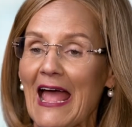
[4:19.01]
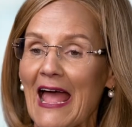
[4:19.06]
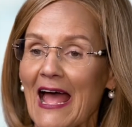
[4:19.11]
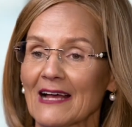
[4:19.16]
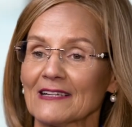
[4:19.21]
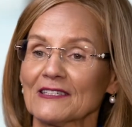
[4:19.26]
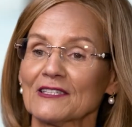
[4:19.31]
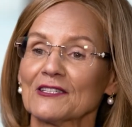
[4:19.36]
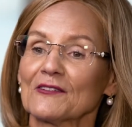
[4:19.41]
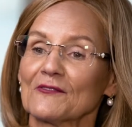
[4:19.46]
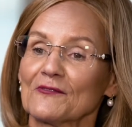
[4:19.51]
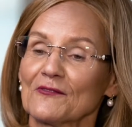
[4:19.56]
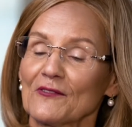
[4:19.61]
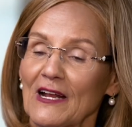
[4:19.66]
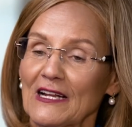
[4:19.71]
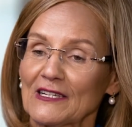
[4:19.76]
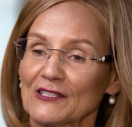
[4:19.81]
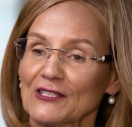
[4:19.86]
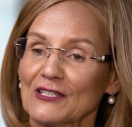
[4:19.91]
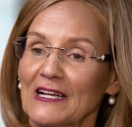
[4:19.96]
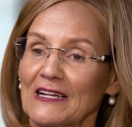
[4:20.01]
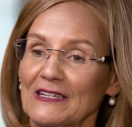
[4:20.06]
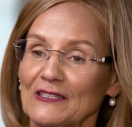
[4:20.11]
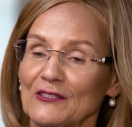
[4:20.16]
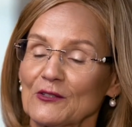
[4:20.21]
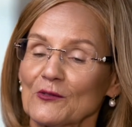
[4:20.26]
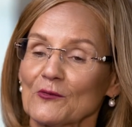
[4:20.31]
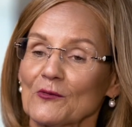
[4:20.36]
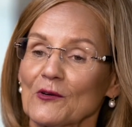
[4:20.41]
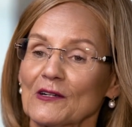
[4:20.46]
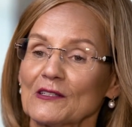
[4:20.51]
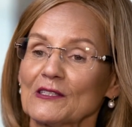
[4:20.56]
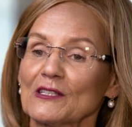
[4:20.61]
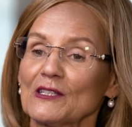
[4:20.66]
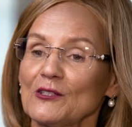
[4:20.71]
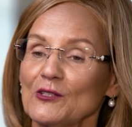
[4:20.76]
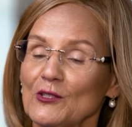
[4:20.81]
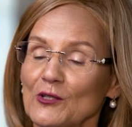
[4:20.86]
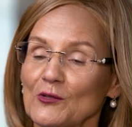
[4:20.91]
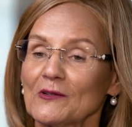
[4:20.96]
ask the franchisor to
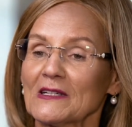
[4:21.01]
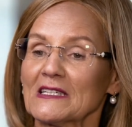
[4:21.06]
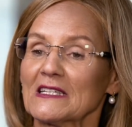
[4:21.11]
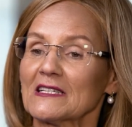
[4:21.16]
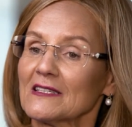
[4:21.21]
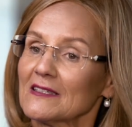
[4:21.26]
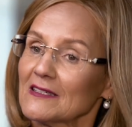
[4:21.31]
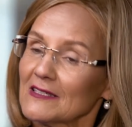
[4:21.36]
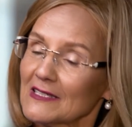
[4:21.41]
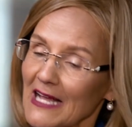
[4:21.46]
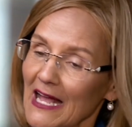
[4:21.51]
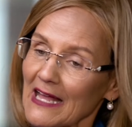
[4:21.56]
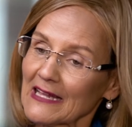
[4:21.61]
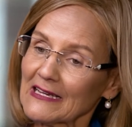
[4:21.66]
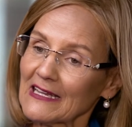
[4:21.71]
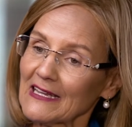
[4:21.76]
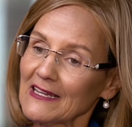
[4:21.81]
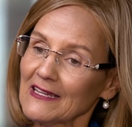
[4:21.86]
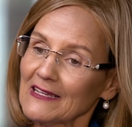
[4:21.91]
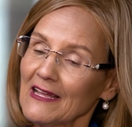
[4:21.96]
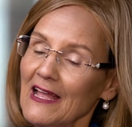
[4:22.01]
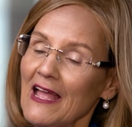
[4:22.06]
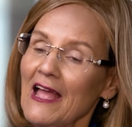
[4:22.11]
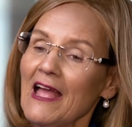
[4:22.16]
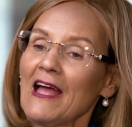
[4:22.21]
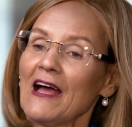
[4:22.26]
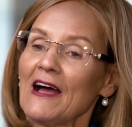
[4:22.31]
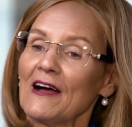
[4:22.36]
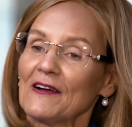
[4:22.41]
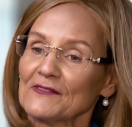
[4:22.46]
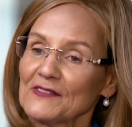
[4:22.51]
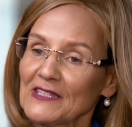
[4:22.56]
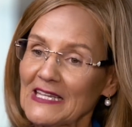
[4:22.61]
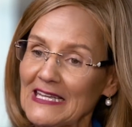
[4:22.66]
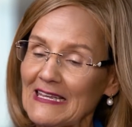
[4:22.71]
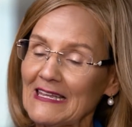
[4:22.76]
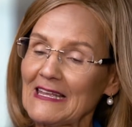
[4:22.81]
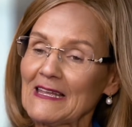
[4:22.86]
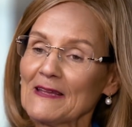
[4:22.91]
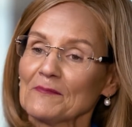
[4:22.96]
do a study of
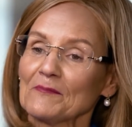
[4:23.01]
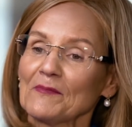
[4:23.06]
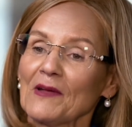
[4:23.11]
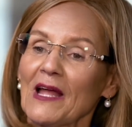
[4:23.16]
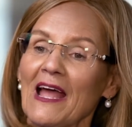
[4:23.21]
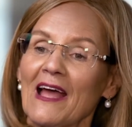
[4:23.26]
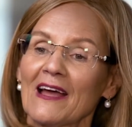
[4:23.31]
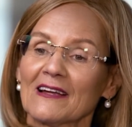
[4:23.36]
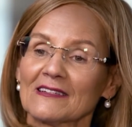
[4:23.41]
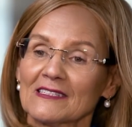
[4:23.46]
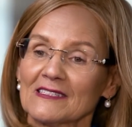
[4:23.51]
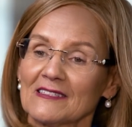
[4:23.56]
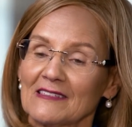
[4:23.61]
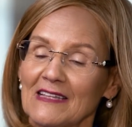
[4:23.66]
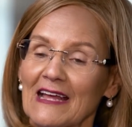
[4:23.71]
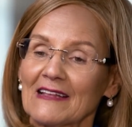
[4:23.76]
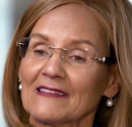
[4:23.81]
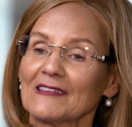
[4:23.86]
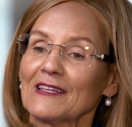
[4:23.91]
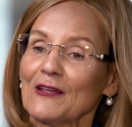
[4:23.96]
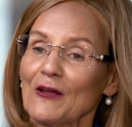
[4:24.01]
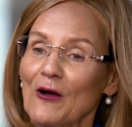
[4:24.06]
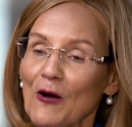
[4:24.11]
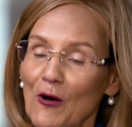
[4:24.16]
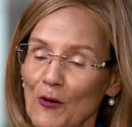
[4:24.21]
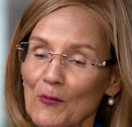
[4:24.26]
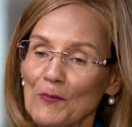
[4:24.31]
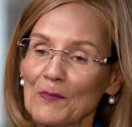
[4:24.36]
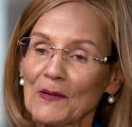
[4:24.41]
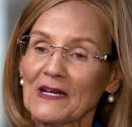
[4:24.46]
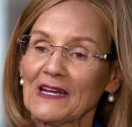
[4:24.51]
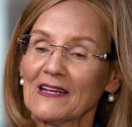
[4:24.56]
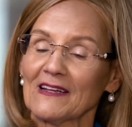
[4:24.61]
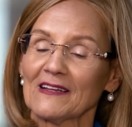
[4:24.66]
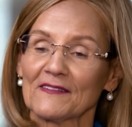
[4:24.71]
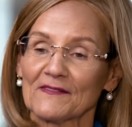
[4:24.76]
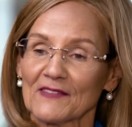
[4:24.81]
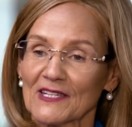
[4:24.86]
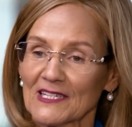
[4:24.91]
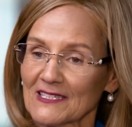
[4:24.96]
the impact that the opening
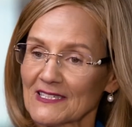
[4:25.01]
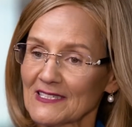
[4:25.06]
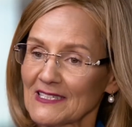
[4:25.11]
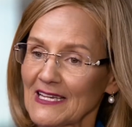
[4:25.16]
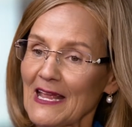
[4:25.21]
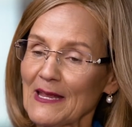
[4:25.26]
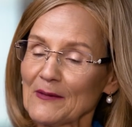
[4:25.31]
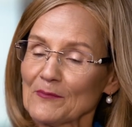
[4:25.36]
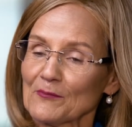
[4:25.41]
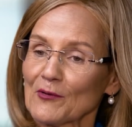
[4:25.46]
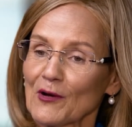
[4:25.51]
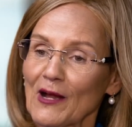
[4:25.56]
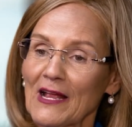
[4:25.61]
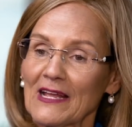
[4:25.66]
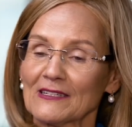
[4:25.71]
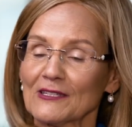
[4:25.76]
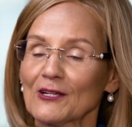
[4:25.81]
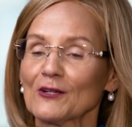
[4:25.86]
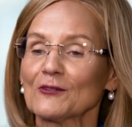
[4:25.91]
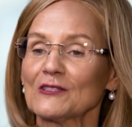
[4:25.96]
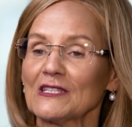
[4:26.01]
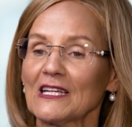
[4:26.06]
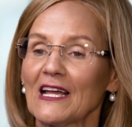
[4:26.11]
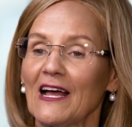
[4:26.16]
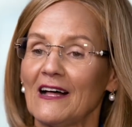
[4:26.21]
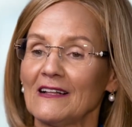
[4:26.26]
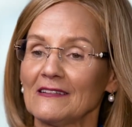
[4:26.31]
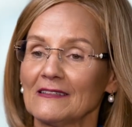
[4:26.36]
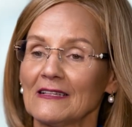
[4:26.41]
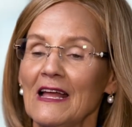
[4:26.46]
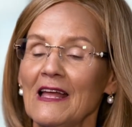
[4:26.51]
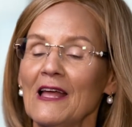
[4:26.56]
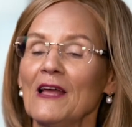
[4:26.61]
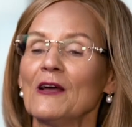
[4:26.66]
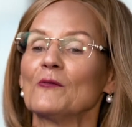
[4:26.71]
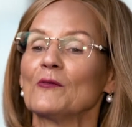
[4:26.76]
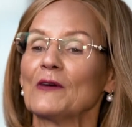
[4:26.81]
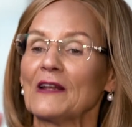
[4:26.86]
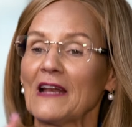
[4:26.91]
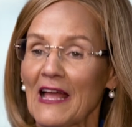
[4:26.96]
of the same brand hotel
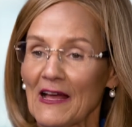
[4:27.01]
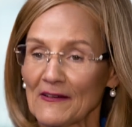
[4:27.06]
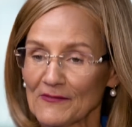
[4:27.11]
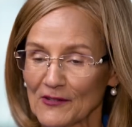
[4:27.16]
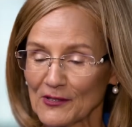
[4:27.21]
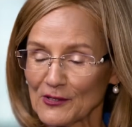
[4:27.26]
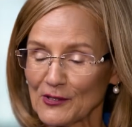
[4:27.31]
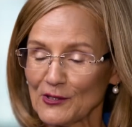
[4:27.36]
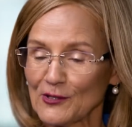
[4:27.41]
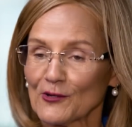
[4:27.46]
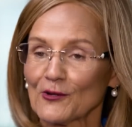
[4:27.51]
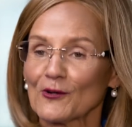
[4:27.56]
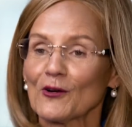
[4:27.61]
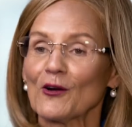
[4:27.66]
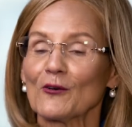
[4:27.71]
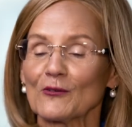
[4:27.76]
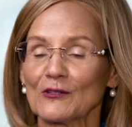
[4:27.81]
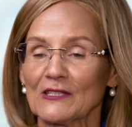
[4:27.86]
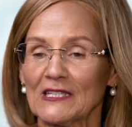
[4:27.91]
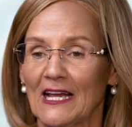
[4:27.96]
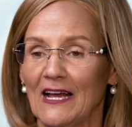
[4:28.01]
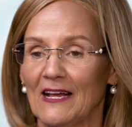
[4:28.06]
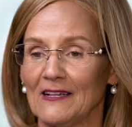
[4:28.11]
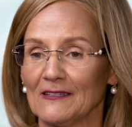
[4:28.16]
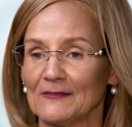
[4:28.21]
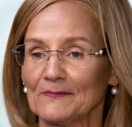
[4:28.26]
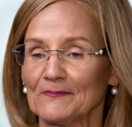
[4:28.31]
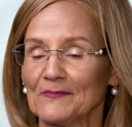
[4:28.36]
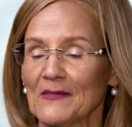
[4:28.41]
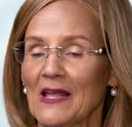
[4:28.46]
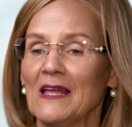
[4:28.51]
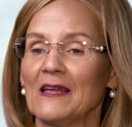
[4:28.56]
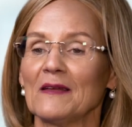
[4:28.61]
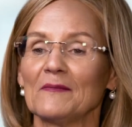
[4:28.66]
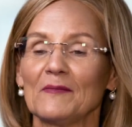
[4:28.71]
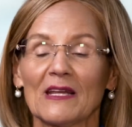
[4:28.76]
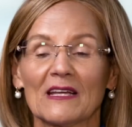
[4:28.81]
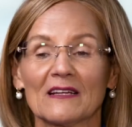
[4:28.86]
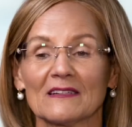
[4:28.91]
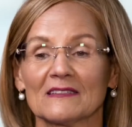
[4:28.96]
would have on your hotel.
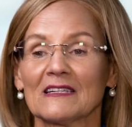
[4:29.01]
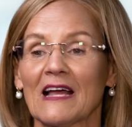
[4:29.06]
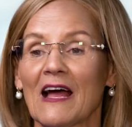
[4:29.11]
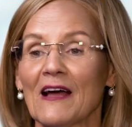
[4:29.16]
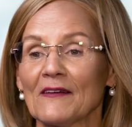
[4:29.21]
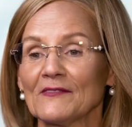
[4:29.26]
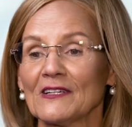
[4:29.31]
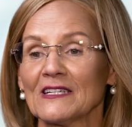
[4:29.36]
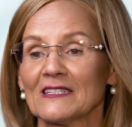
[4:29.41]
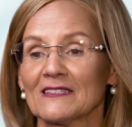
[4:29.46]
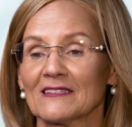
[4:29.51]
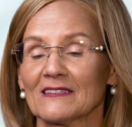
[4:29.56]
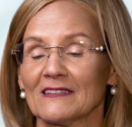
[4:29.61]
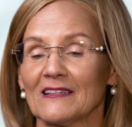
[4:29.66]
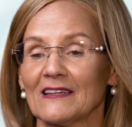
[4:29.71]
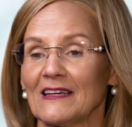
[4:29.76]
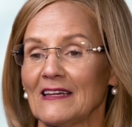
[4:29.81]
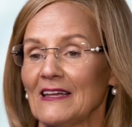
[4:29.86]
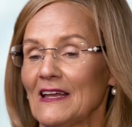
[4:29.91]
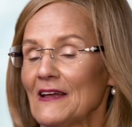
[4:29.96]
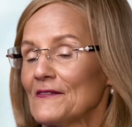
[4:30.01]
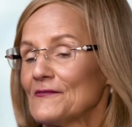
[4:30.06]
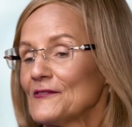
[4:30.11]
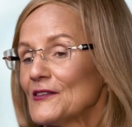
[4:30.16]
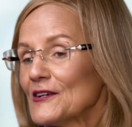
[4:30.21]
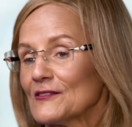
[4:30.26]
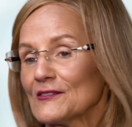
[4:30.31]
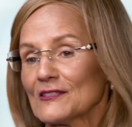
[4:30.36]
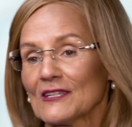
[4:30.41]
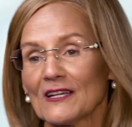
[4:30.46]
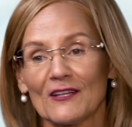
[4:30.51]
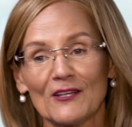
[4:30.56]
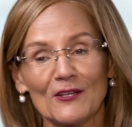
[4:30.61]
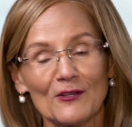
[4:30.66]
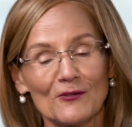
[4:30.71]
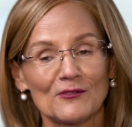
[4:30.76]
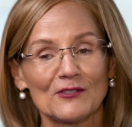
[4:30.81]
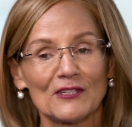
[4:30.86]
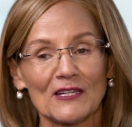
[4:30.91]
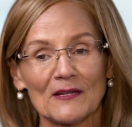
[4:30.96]
Because obviously, if there's a
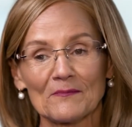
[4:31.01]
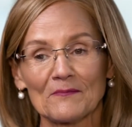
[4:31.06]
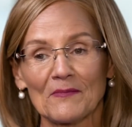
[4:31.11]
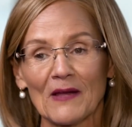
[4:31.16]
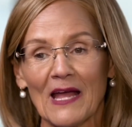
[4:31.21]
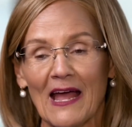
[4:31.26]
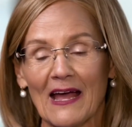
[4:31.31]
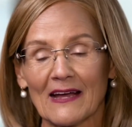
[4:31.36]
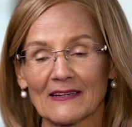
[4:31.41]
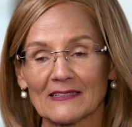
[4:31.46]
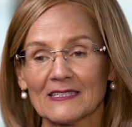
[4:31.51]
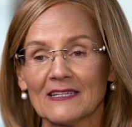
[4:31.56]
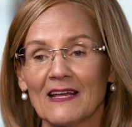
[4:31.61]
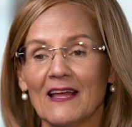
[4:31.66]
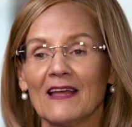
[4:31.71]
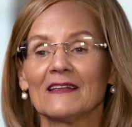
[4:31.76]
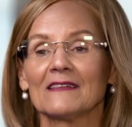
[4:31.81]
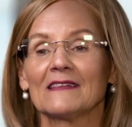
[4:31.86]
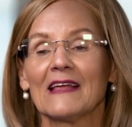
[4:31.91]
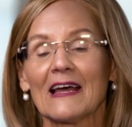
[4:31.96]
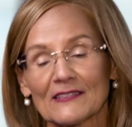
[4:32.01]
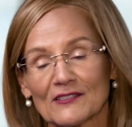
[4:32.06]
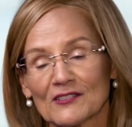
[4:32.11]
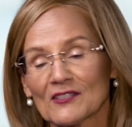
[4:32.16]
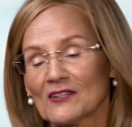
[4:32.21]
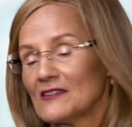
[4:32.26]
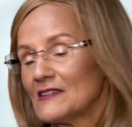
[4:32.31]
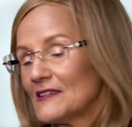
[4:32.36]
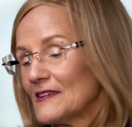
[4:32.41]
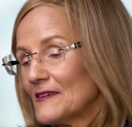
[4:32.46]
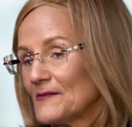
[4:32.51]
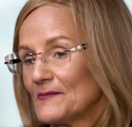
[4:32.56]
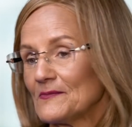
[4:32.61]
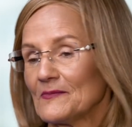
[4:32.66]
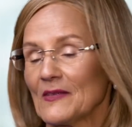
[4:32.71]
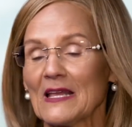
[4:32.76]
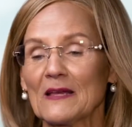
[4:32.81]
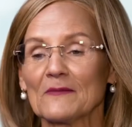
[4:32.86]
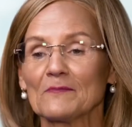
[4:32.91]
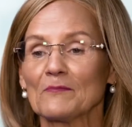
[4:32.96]
huge impact, that's going to
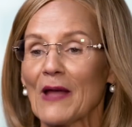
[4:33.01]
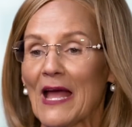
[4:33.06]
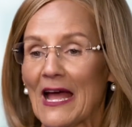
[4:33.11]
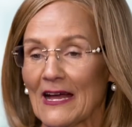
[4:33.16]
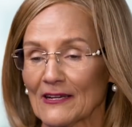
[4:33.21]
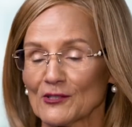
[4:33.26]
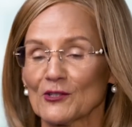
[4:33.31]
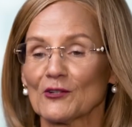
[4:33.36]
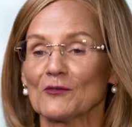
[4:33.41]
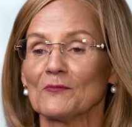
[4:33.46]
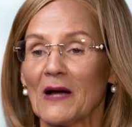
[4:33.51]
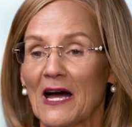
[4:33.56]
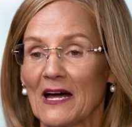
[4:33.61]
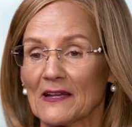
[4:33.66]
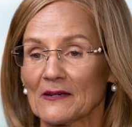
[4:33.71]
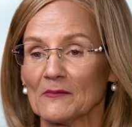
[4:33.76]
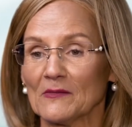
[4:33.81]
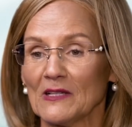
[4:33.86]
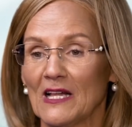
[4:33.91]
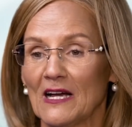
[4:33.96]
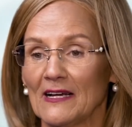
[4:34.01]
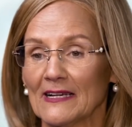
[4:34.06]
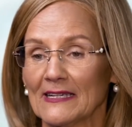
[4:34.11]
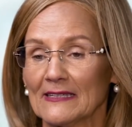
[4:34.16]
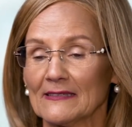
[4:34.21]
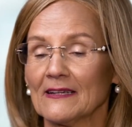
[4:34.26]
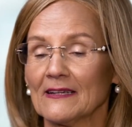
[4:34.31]
impact your bottom line.